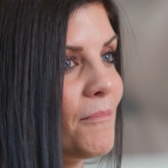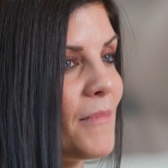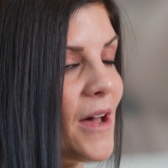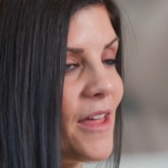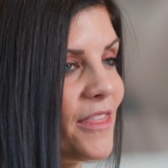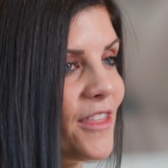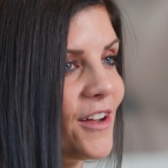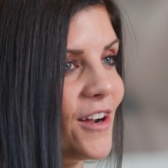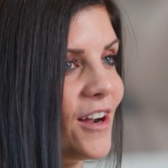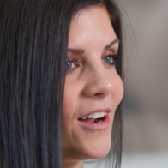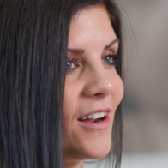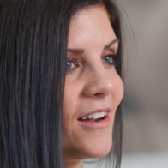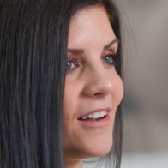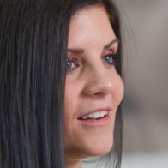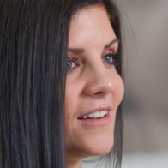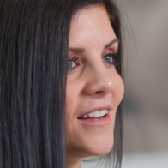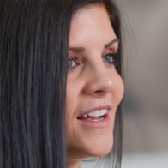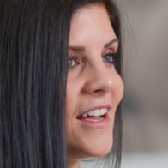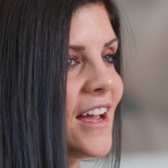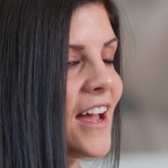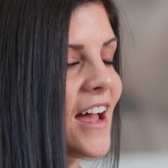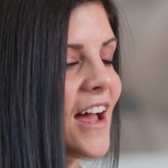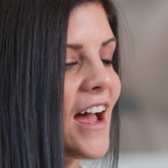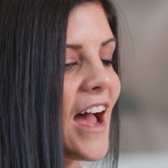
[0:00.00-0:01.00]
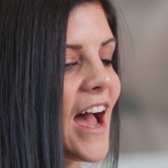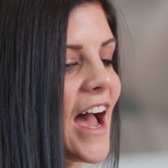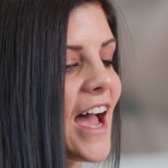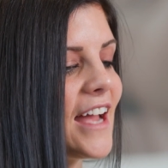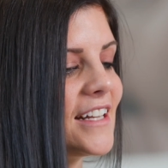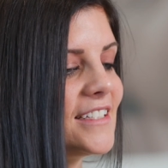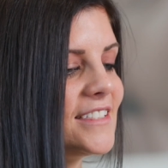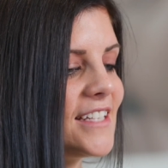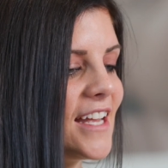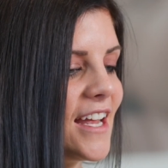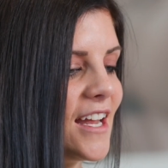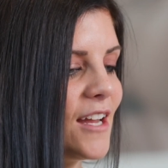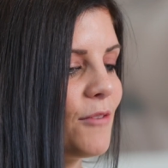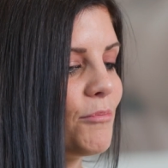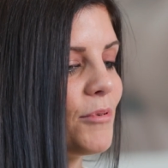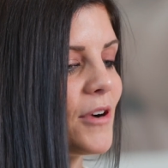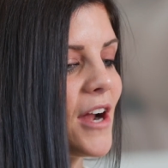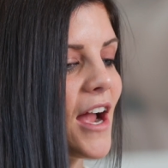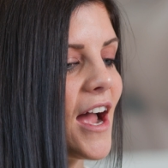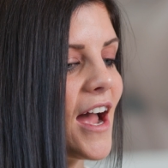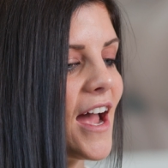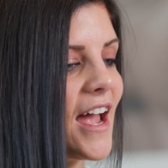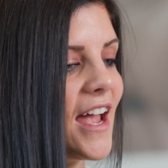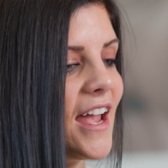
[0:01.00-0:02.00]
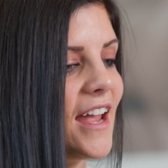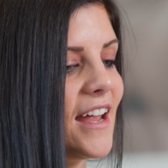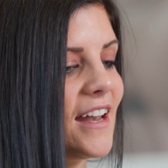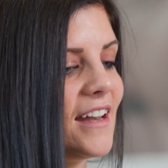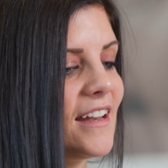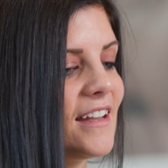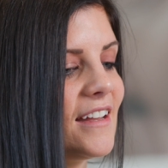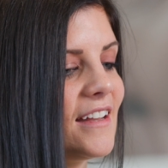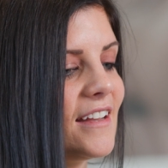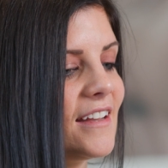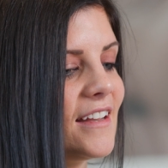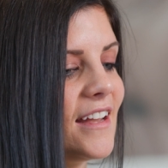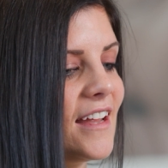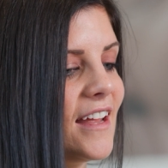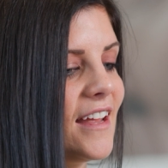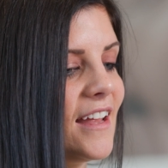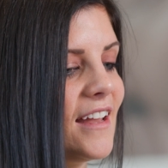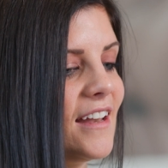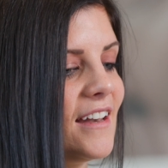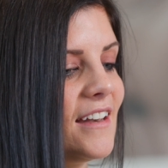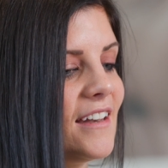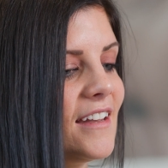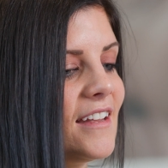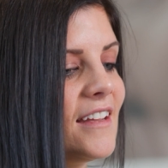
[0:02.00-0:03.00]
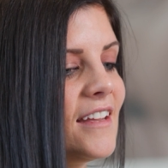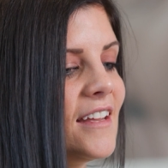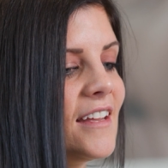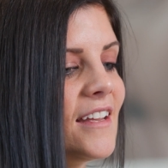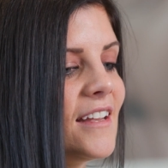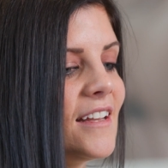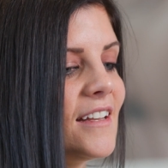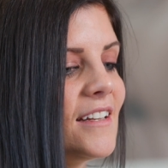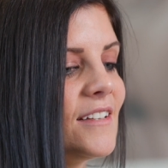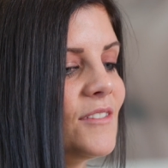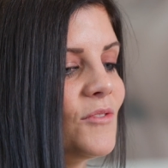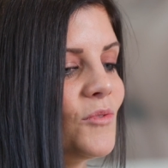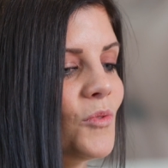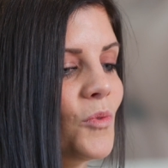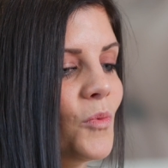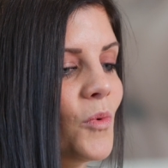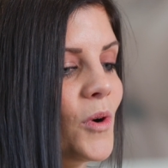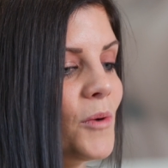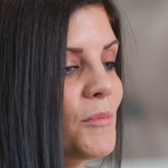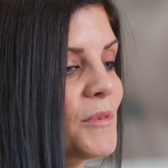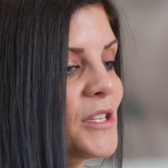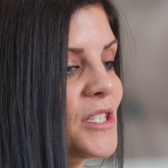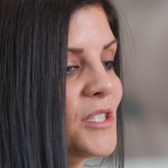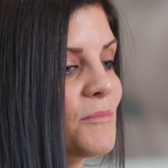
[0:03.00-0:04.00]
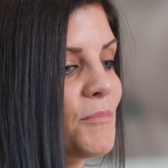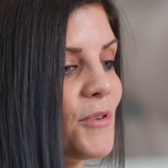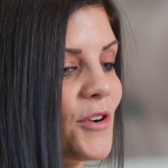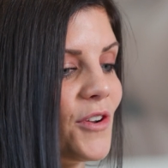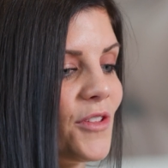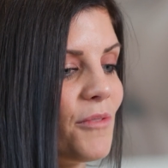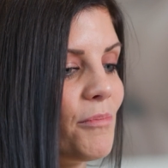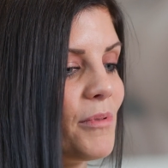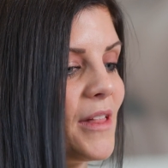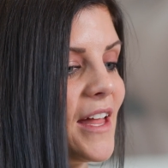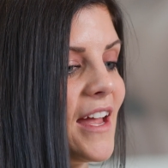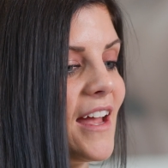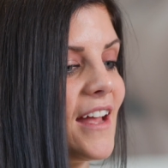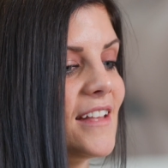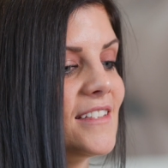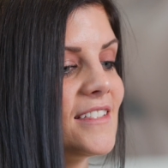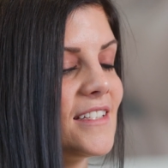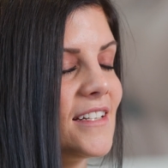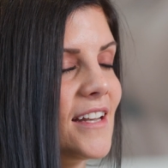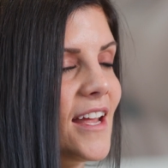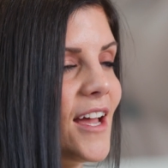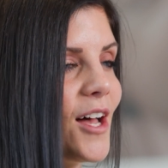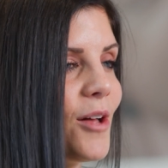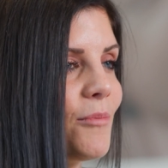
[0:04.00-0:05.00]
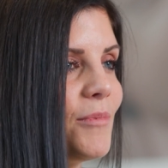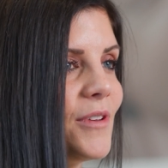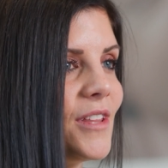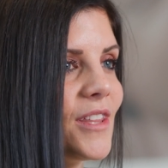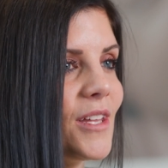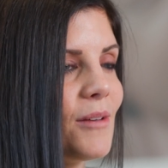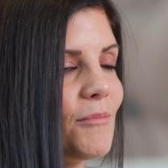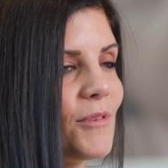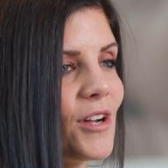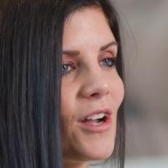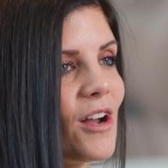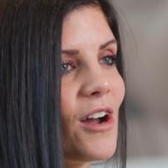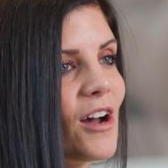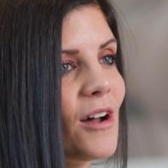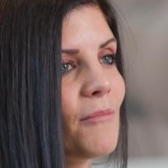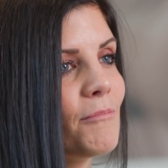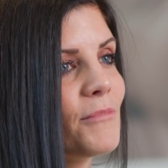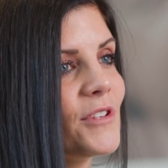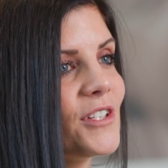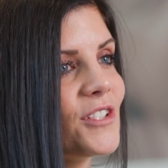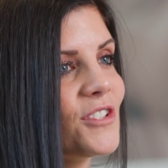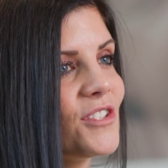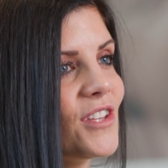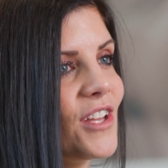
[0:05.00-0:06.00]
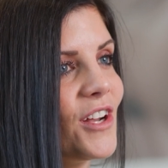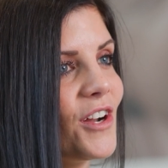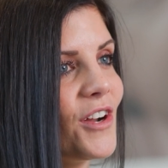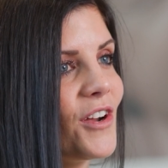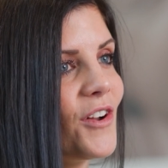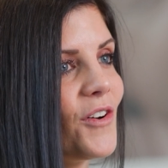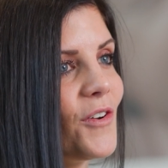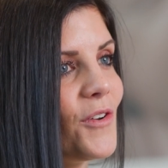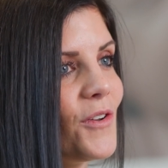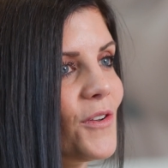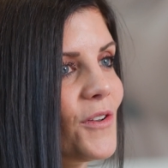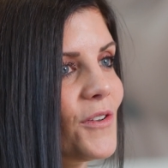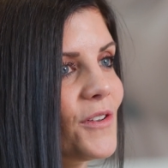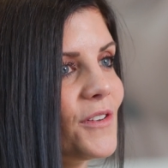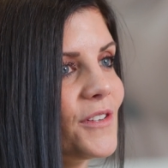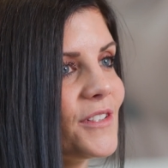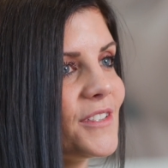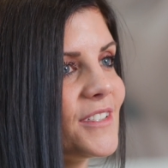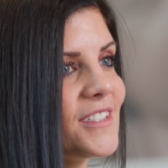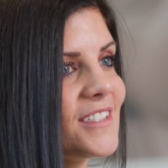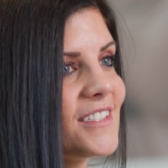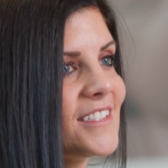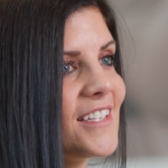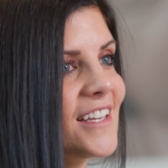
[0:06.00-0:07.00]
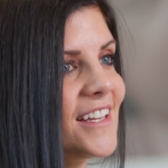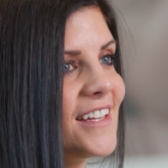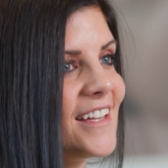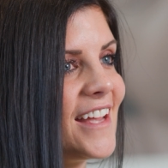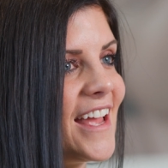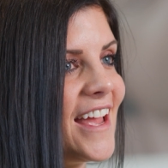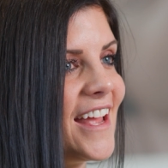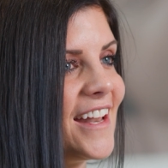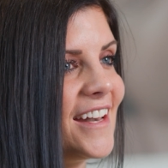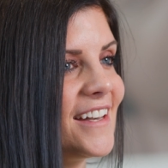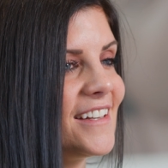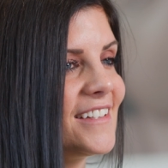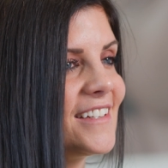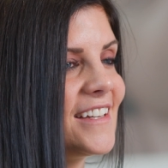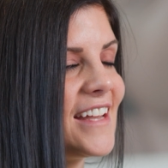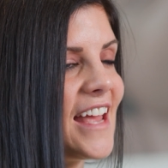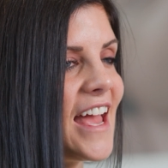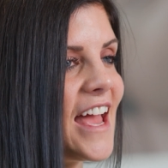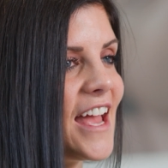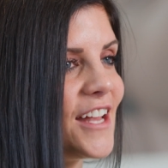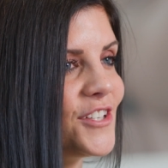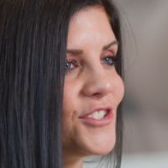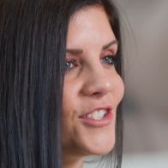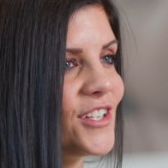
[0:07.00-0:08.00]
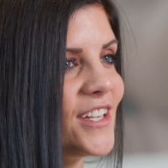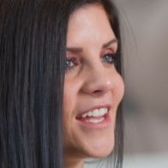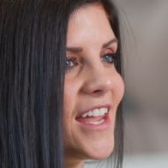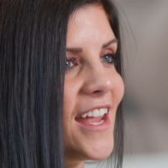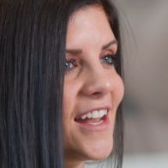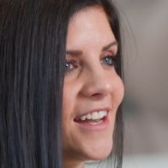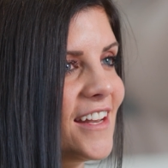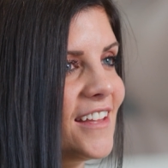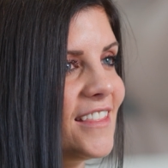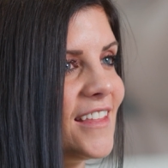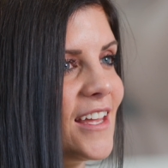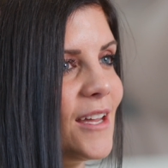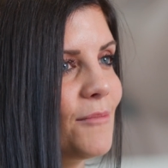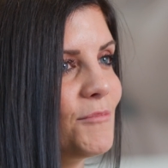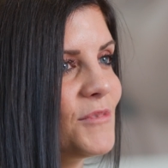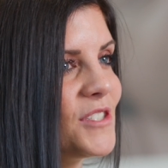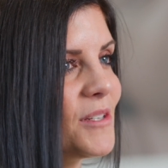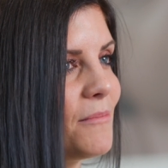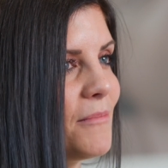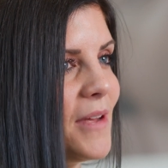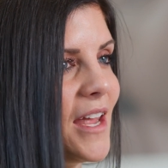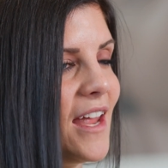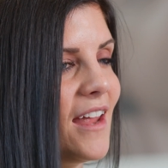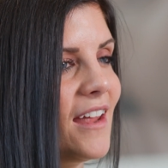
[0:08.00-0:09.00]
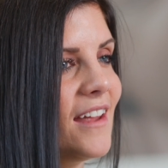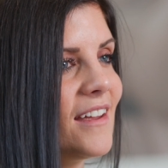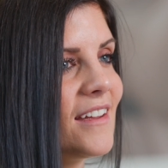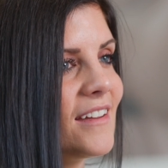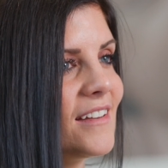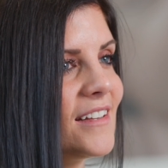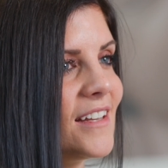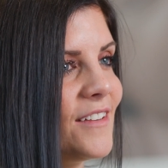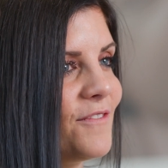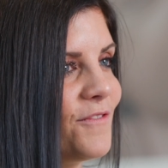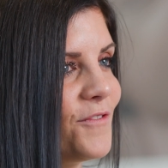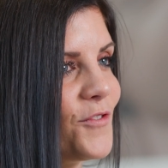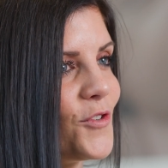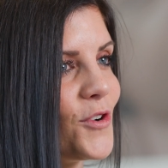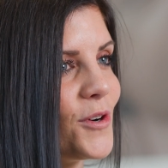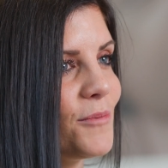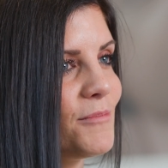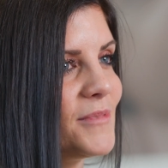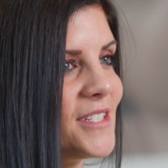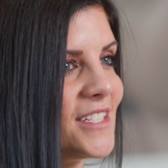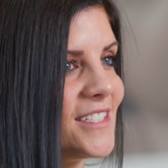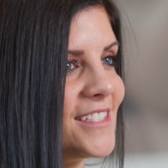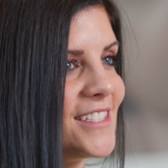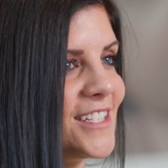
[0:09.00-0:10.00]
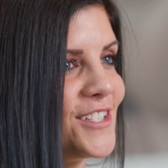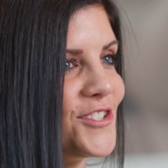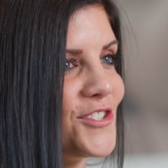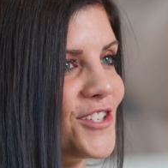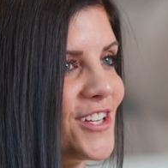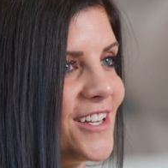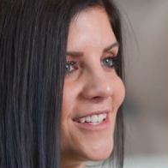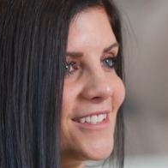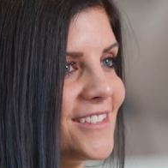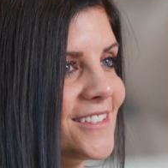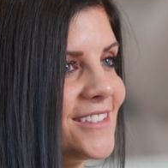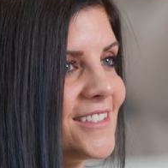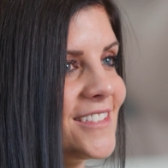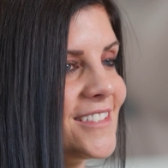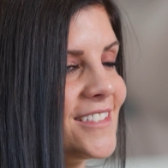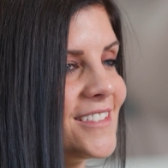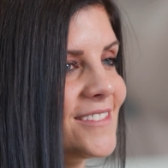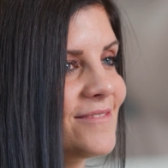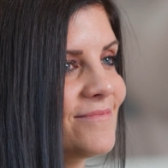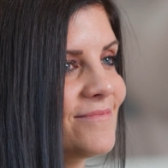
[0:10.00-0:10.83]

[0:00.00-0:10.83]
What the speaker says: a mother. I take pride in women's birth plans and helping them accomplish their goals and educating them to make informed decisions.